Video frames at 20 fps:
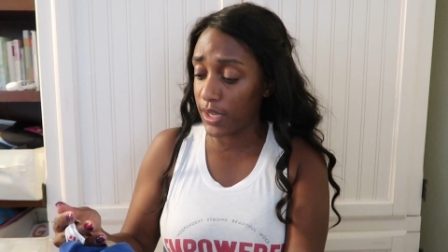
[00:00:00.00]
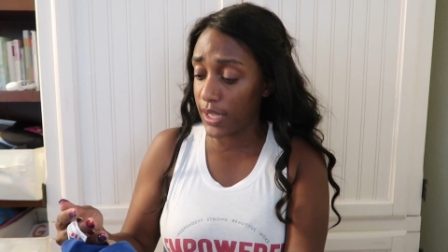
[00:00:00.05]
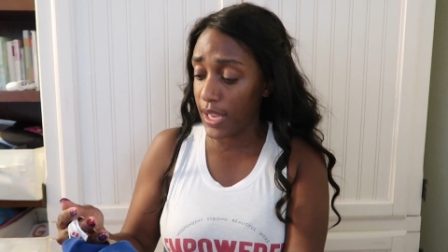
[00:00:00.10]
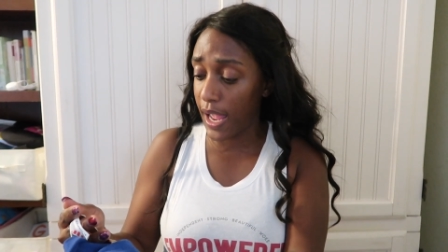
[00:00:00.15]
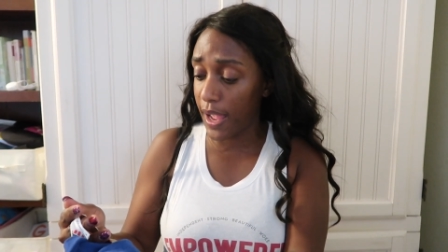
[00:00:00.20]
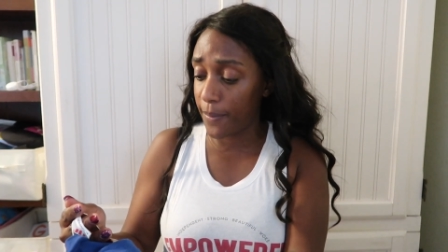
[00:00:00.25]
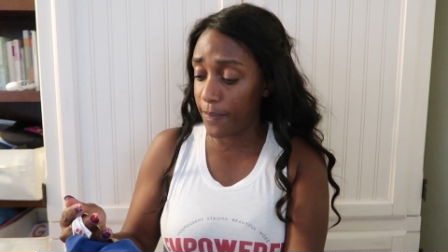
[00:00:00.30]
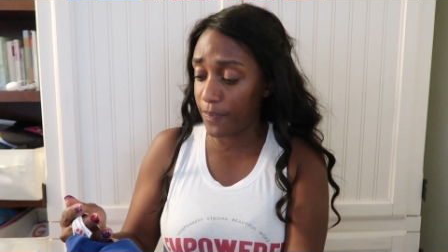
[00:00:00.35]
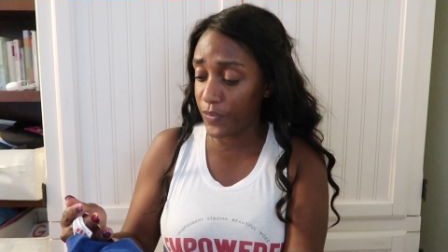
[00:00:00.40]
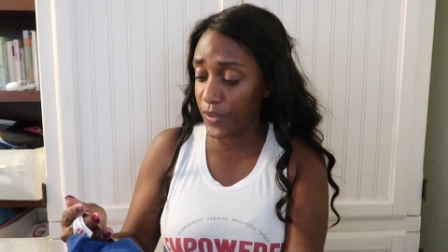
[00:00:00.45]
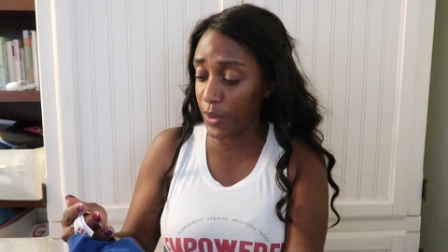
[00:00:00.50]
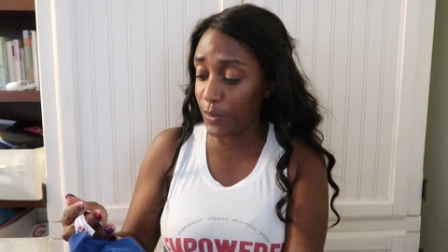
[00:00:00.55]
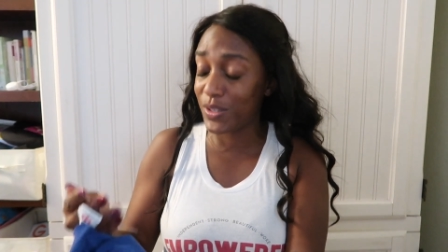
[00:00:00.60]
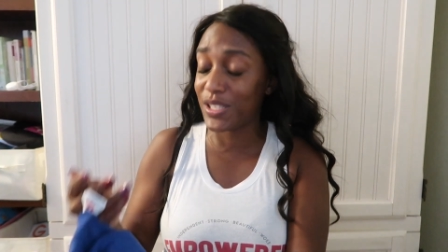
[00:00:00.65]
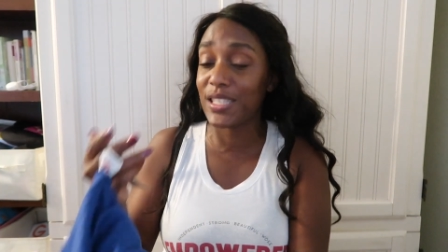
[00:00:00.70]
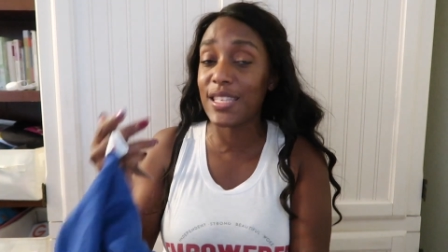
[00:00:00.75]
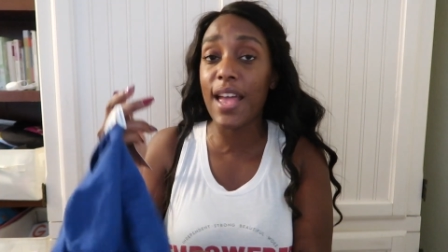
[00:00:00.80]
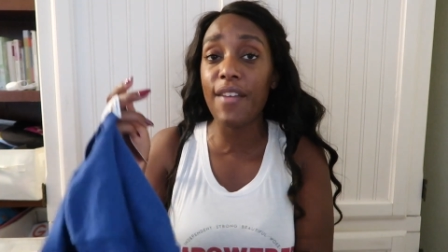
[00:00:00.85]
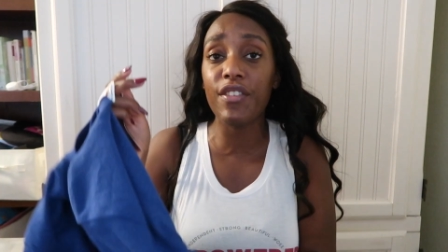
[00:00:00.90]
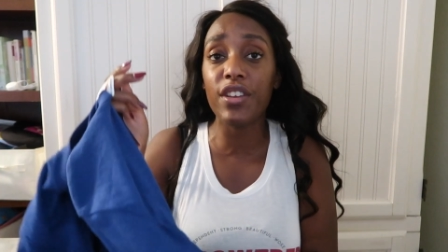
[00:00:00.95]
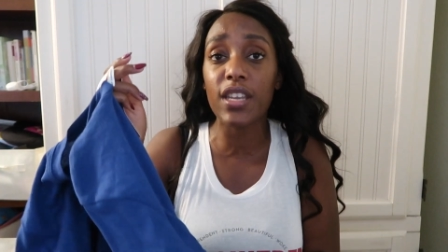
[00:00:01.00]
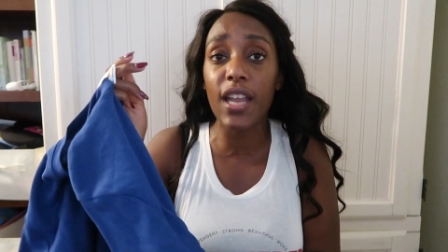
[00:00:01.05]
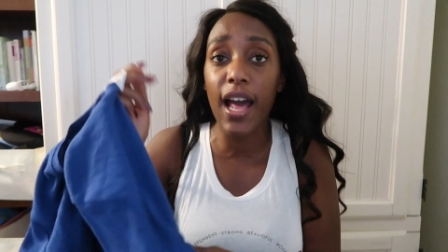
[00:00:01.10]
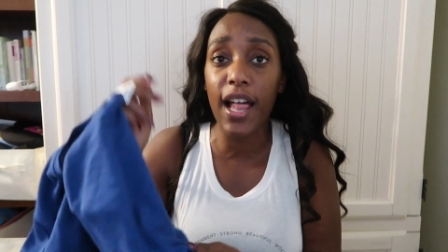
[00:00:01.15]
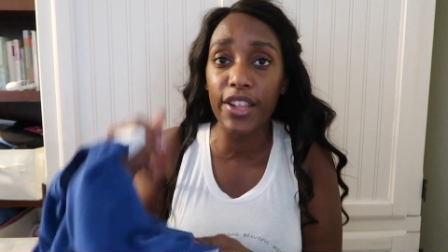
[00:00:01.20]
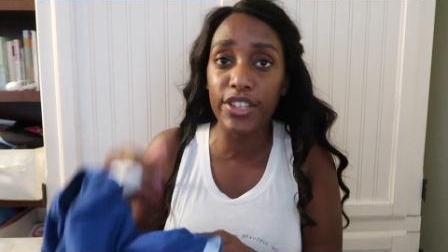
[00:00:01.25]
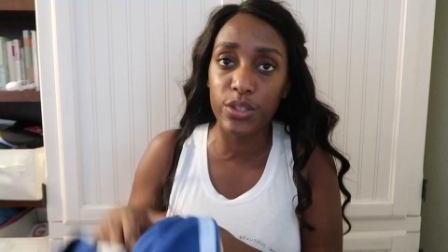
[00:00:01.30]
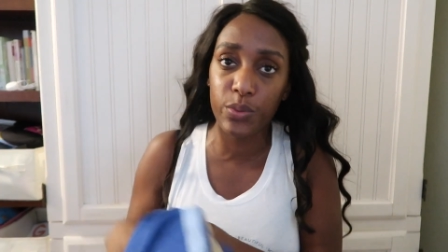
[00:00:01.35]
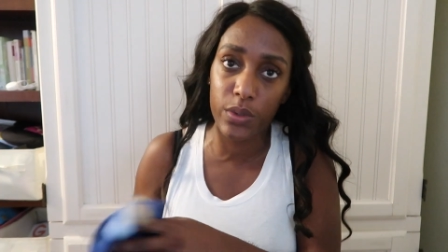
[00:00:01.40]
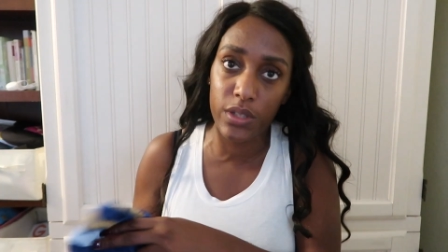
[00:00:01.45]
Yeah, it was
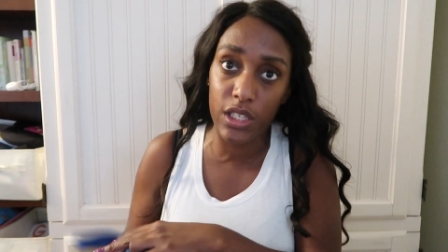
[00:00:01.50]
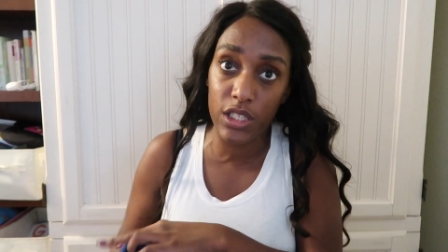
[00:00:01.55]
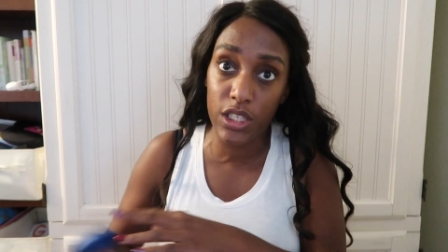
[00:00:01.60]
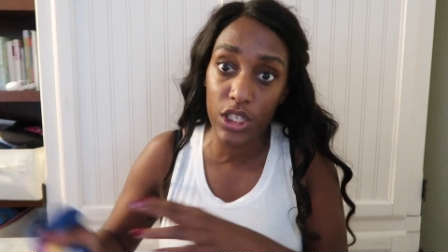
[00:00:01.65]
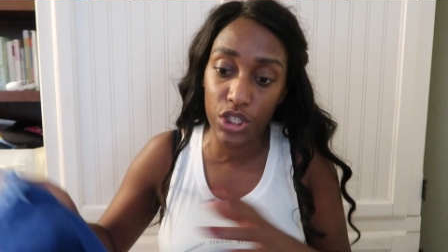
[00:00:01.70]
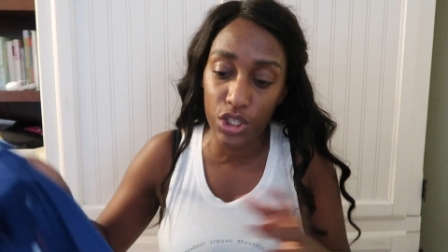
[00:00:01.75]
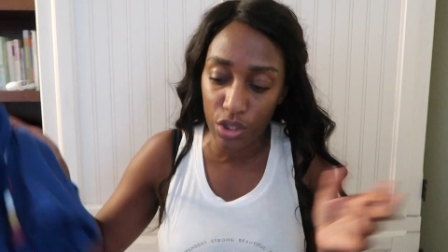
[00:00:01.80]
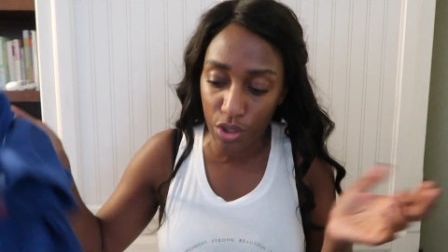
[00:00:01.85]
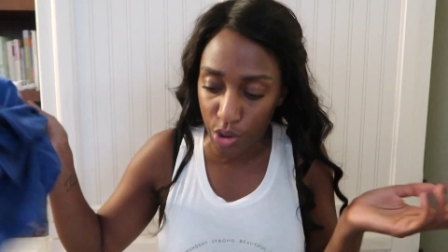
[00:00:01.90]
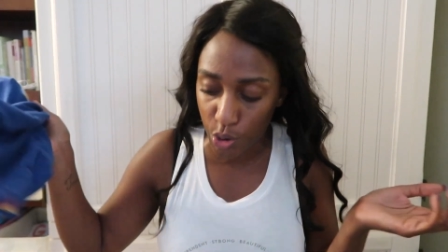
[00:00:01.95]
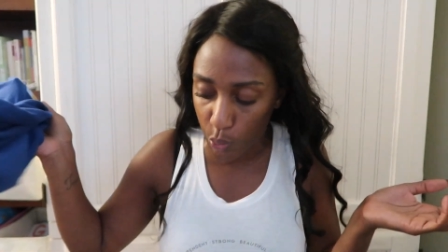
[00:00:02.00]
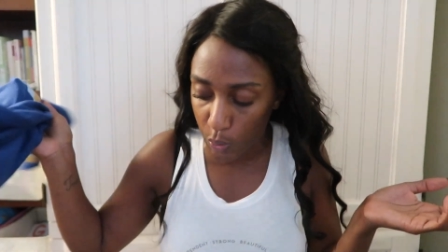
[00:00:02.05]
$7 with additional